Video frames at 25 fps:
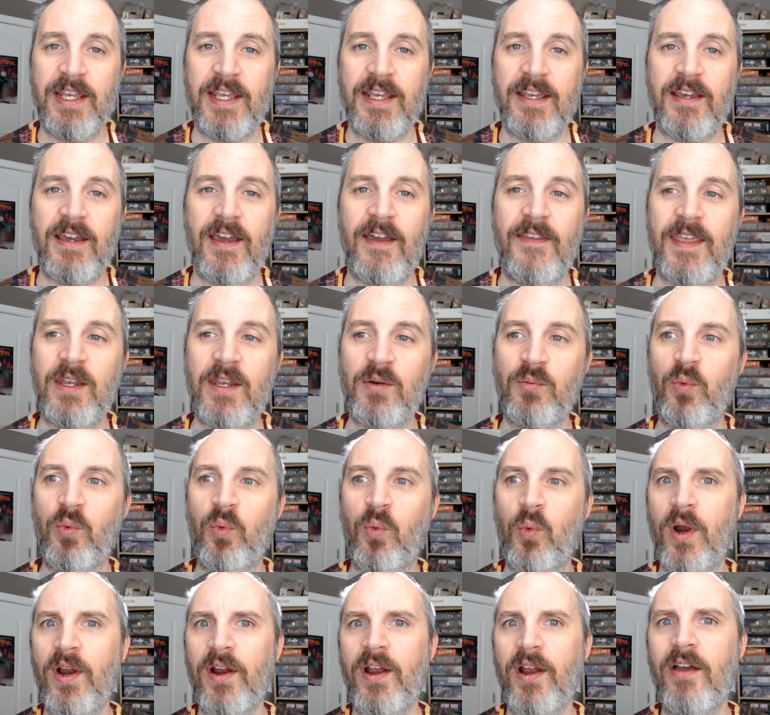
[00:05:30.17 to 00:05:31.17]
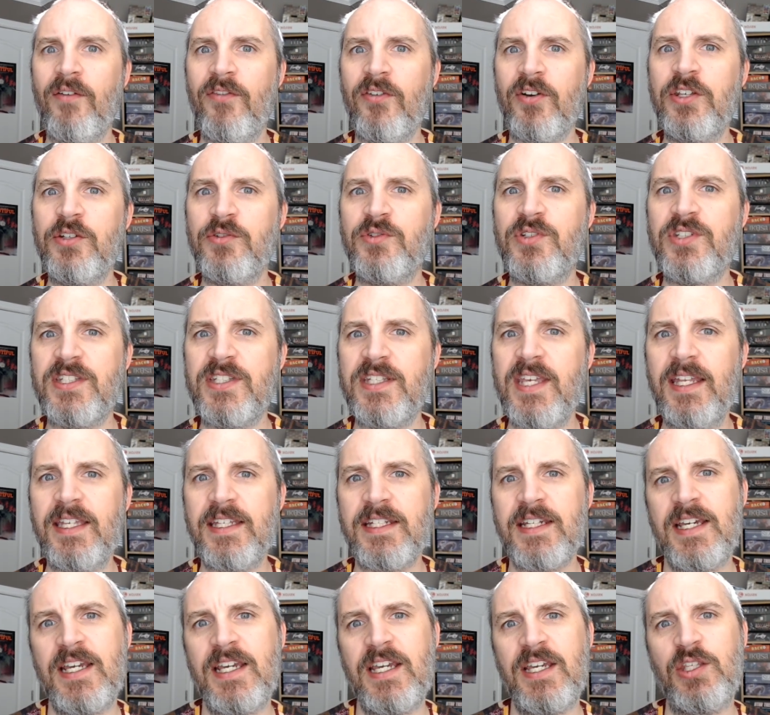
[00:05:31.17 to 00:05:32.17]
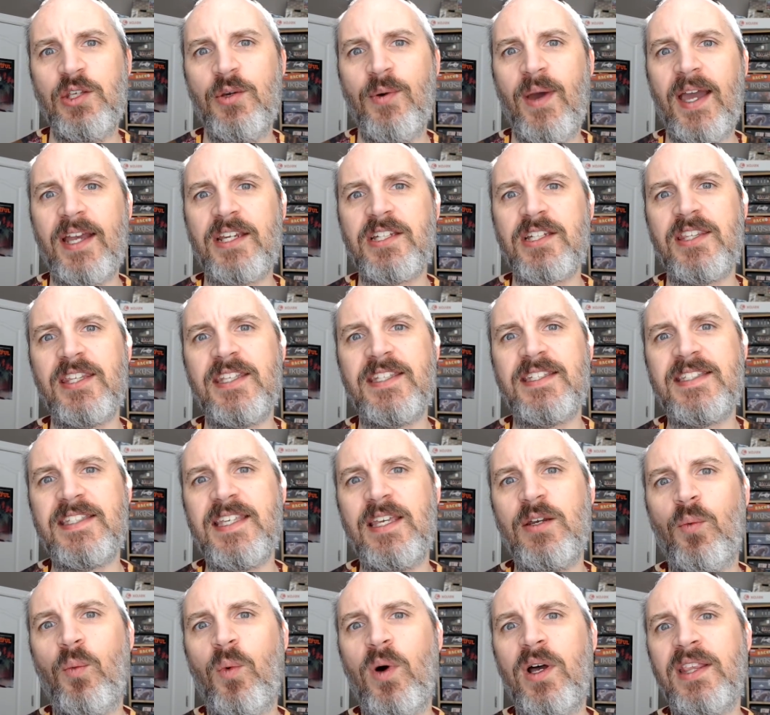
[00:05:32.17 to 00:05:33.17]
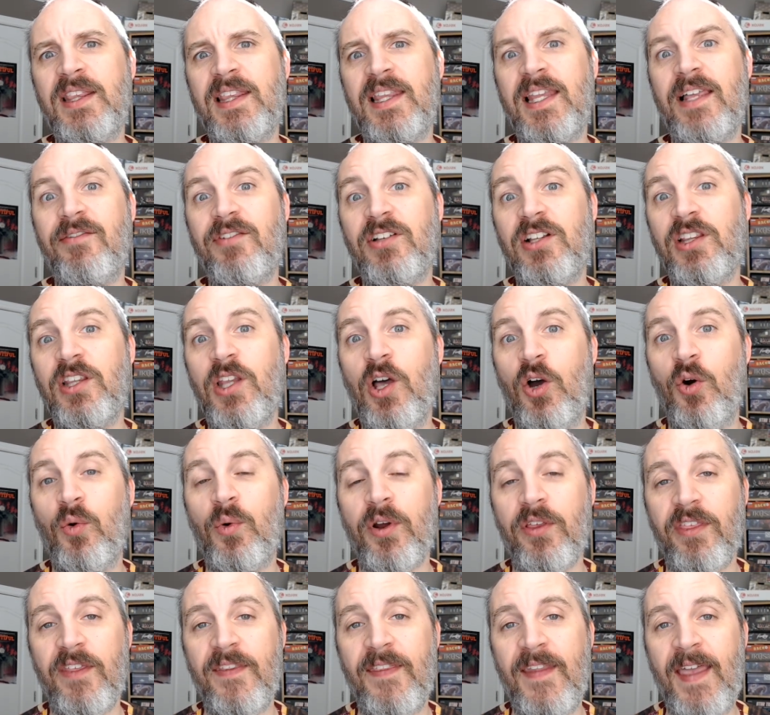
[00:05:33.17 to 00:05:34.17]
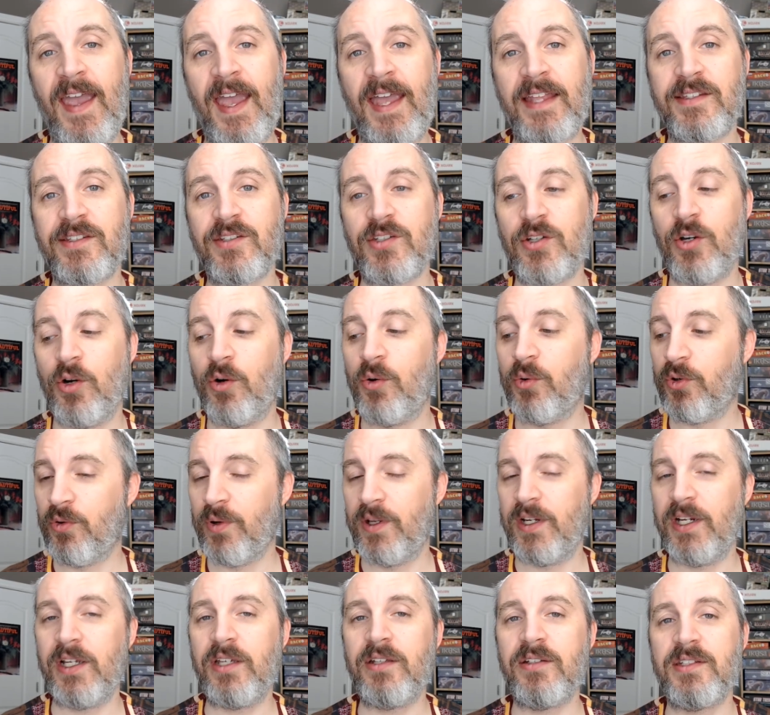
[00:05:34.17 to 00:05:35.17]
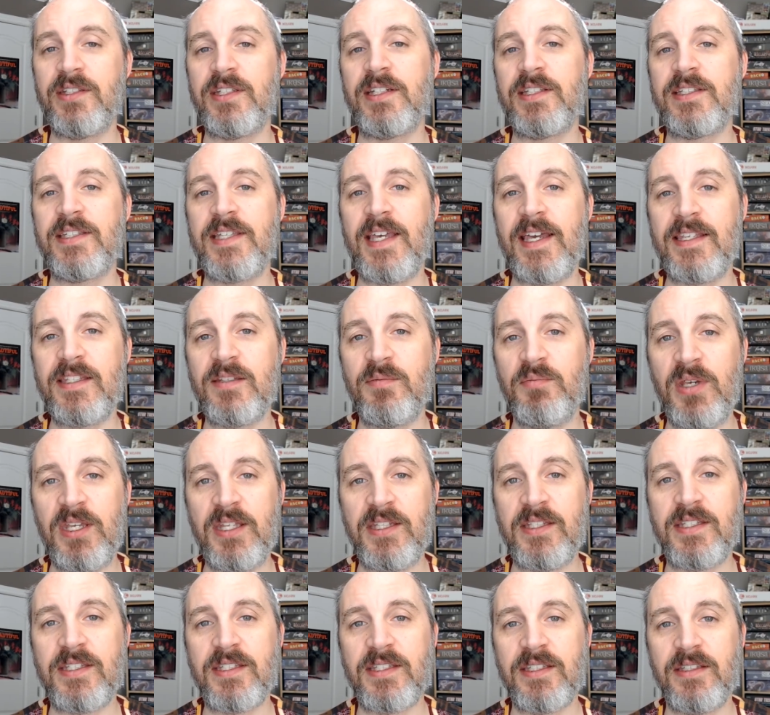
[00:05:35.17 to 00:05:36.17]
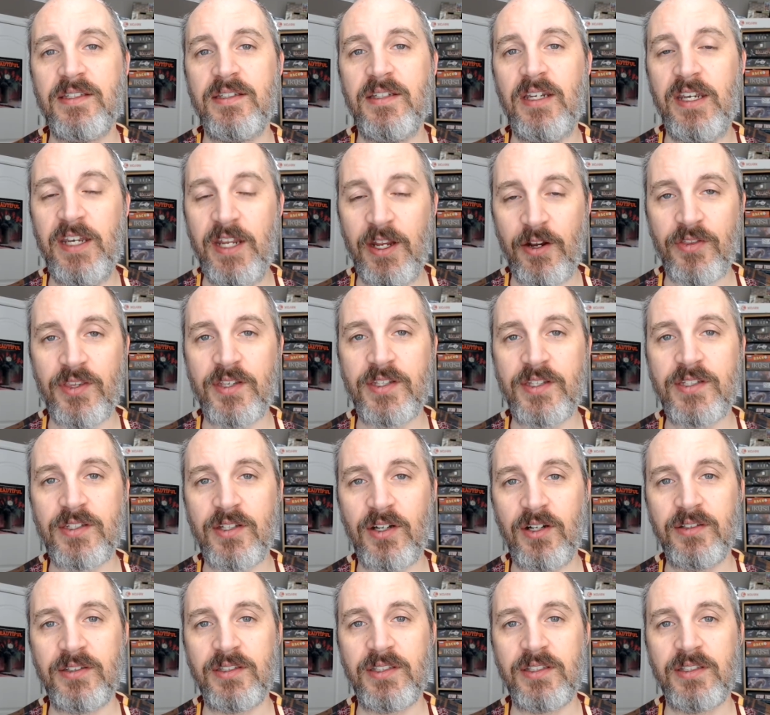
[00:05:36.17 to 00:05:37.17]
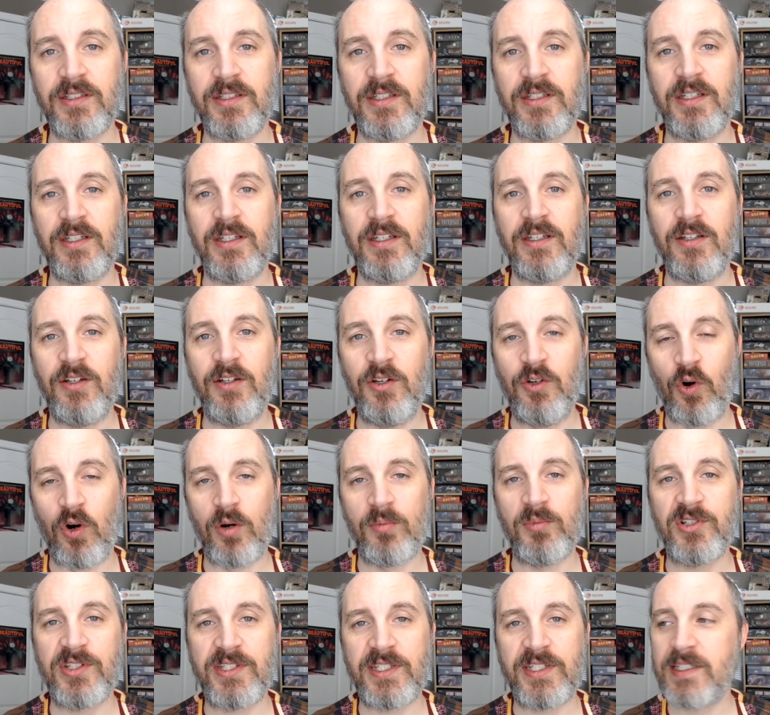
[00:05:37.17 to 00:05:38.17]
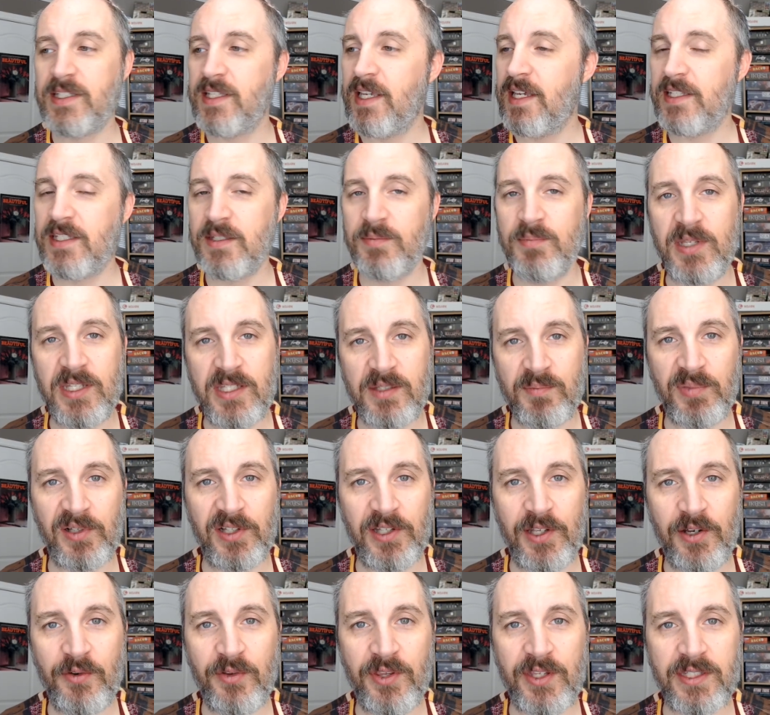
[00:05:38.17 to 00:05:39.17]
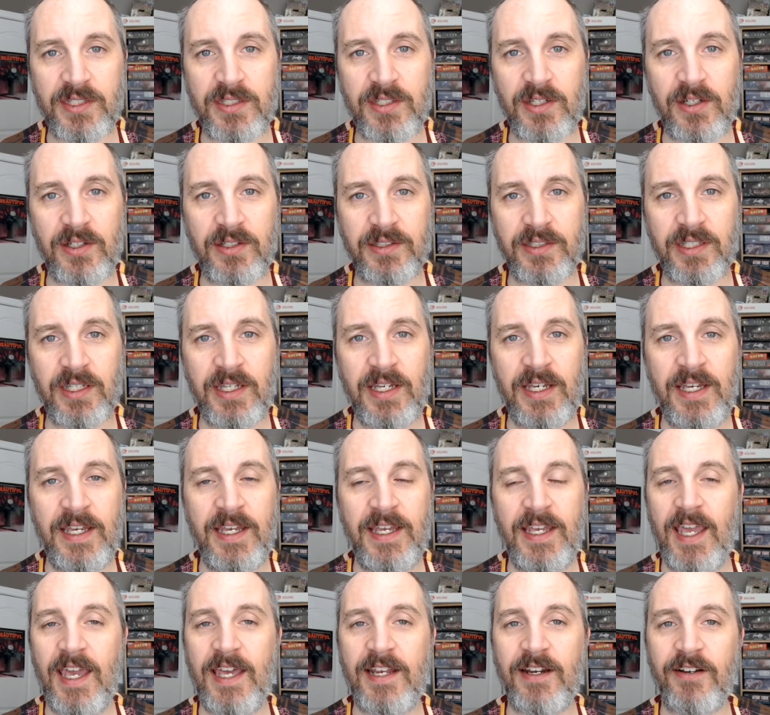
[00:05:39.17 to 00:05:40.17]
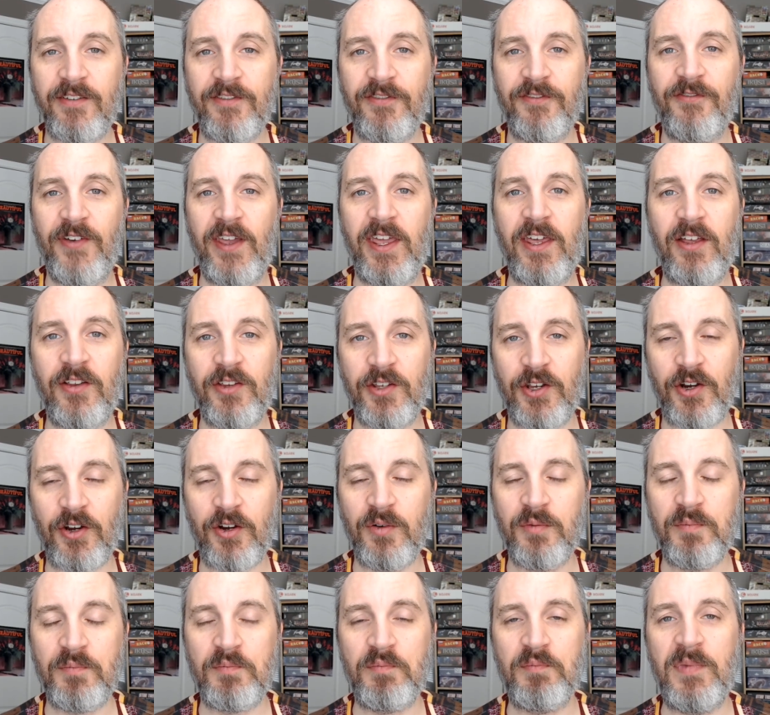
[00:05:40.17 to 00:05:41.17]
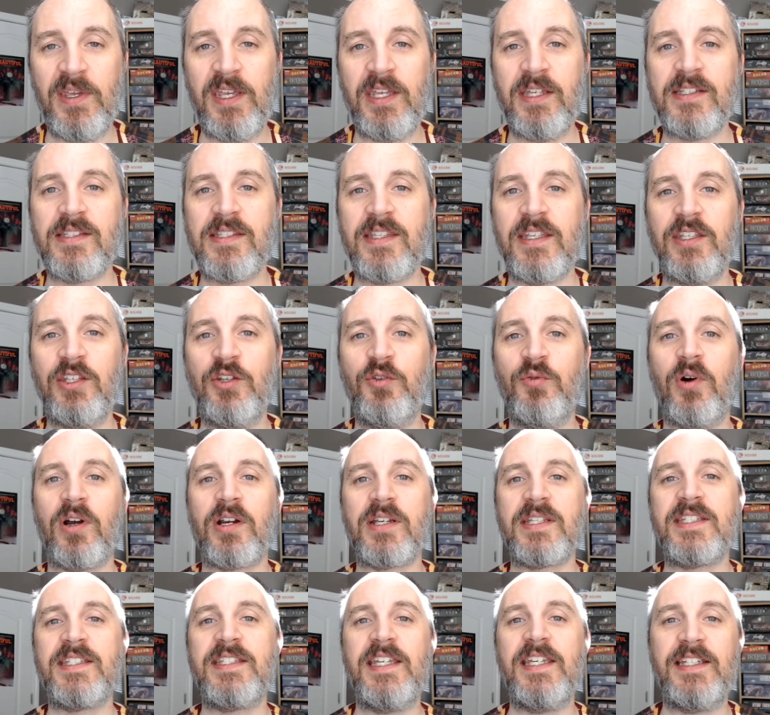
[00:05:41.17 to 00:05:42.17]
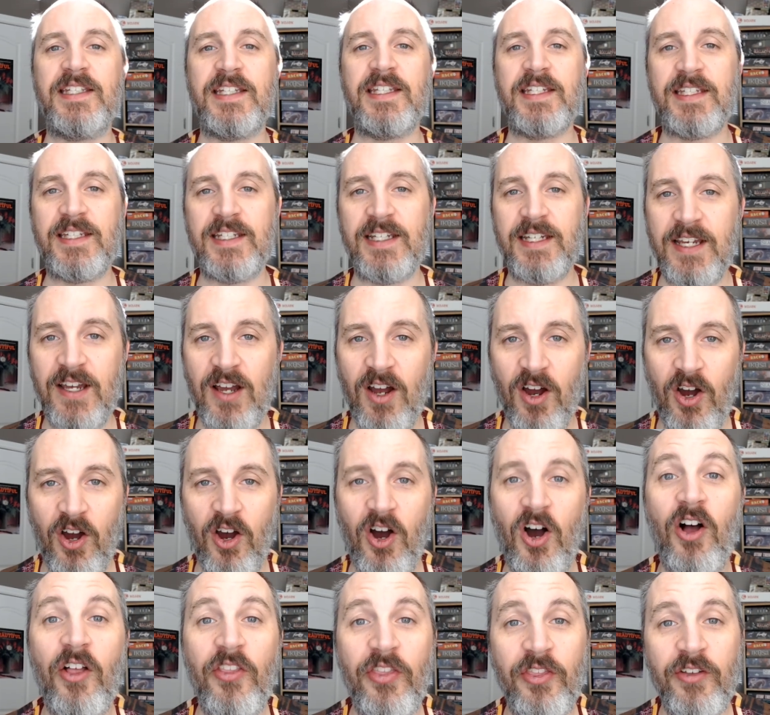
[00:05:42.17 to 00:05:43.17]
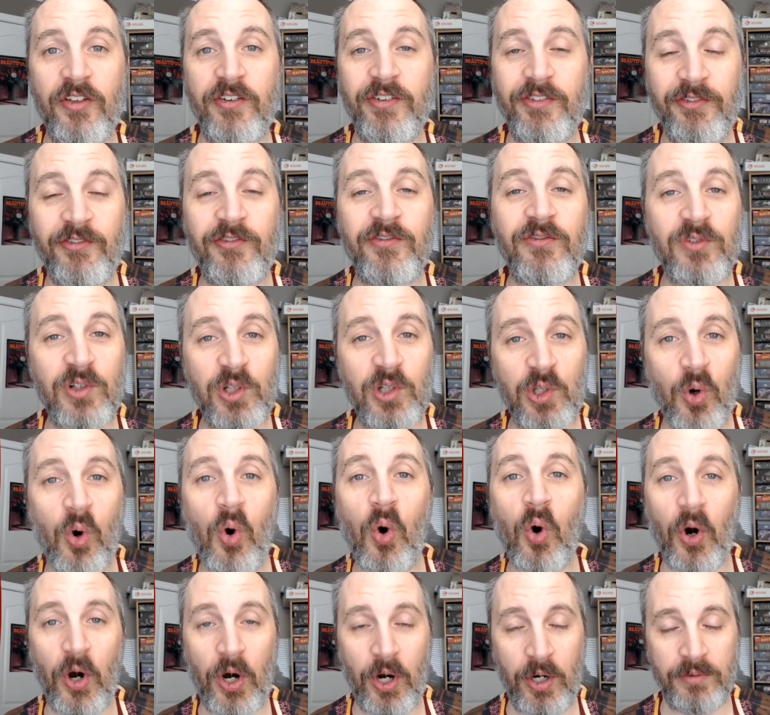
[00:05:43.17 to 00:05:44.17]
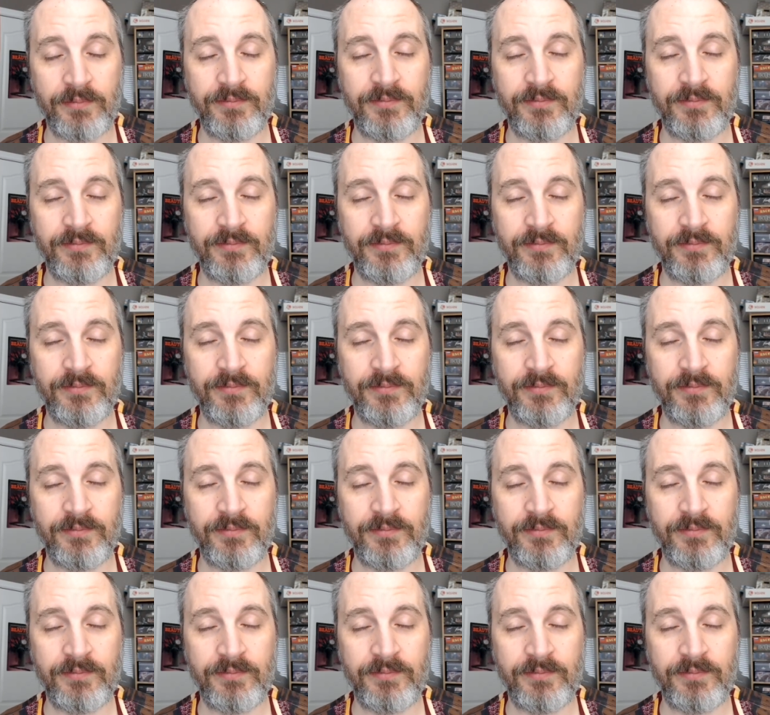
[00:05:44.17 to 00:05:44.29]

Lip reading: and then wherever you sit, you actually sit one level lower than that. So critical success means near the salt, normal success means below the salt, and a failure means that you are seated on the floor.